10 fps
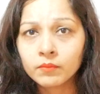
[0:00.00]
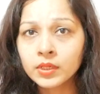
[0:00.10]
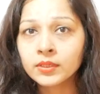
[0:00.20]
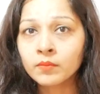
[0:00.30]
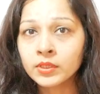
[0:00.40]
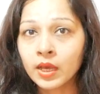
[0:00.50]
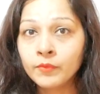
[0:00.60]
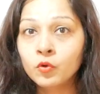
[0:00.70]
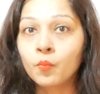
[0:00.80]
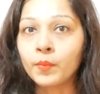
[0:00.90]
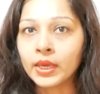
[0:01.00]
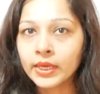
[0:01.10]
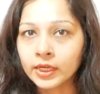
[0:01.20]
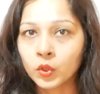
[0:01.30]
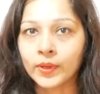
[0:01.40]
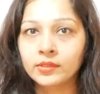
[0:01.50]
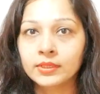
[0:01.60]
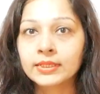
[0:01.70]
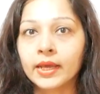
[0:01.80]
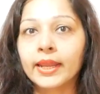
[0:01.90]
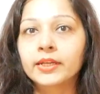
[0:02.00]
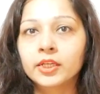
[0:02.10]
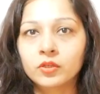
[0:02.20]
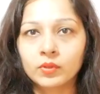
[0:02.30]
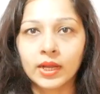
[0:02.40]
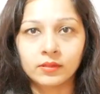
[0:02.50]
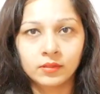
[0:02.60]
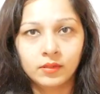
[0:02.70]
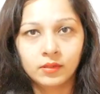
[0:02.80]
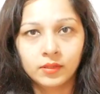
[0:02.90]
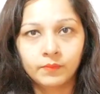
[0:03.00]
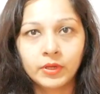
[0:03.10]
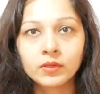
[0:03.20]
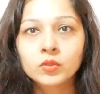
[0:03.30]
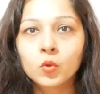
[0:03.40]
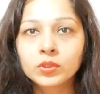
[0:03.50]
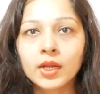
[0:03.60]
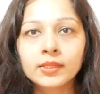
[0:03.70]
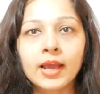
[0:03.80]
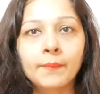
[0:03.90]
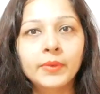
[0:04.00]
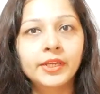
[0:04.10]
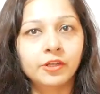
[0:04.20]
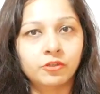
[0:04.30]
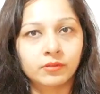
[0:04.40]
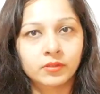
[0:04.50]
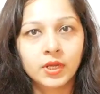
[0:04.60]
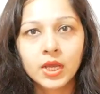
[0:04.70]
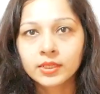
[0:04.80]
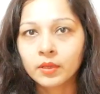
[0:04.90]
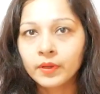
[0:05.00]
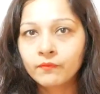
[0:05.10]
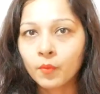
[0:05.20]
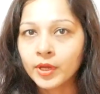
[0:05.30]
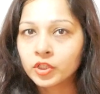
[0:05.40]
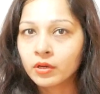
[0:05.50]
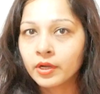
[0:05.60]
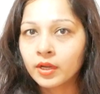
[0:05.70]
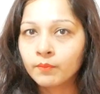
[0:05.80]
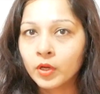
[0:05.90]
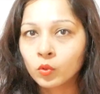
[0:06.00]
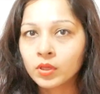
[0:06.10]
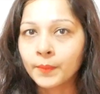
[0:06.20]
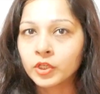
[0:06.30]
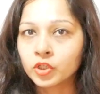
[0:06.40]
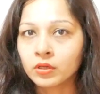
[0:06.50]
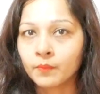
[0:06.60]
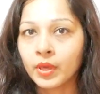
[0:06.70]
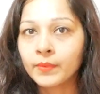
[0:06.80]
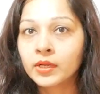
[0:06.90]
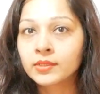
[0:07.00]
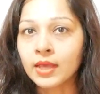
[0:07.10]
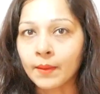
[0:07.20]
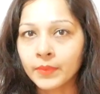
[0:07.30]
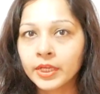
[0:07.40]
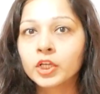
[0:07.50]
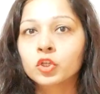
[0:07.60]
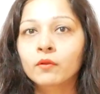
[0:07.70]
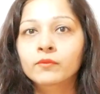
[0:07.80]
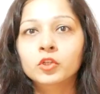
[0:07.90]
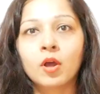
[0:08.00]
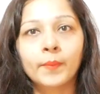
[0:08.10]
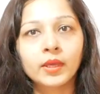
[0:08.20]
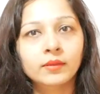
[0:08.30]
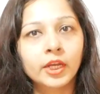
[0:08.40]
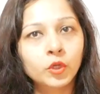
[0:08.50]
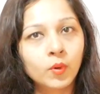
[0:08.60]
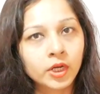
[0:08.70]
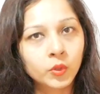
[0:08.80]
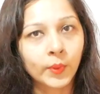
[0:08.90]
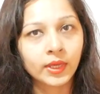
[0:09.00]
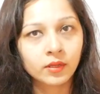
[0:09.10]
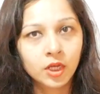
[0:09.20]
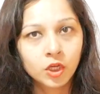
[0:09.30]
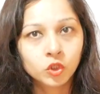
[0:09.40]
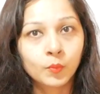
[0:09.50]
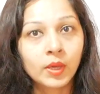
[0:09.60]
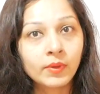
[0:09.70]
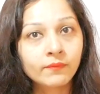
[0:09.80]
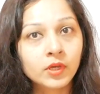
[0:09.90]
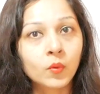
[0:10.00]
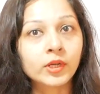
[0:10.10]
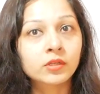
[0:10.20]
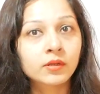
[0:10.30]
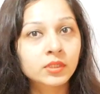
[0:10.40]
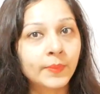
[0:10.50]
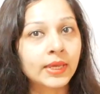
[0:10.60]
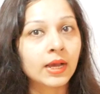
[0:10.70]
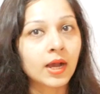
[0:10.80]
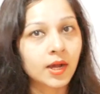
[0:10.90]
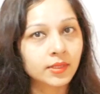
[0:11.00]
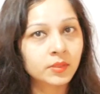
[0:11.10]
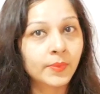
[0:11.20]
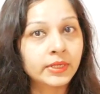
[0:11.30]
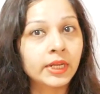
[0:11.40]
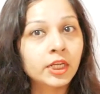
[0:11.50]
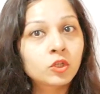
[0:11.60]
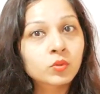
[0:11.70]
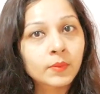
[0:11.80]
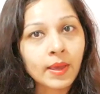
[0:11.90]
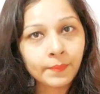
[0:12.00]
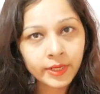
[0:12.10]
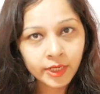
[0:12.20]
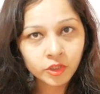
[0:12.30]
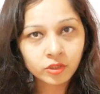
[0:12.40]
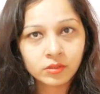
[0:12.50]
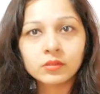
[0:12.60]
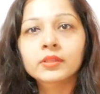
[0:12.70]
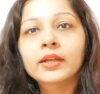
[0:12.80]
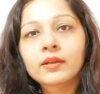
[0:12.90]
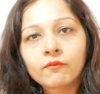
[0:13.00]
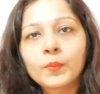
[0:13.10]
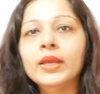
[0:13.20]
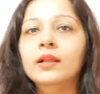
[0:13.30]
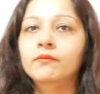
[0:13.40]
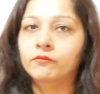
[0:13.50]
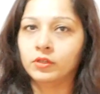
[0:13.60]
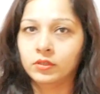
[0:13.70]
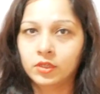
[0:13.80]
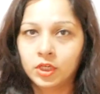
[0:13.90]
but sometimes you may get questions connected to that, because those are the applications. Some information written below the picture, maybe it is the application of the topic that you are doing. So maybe if the question is being asked pertaining to some application, that it will be helpful.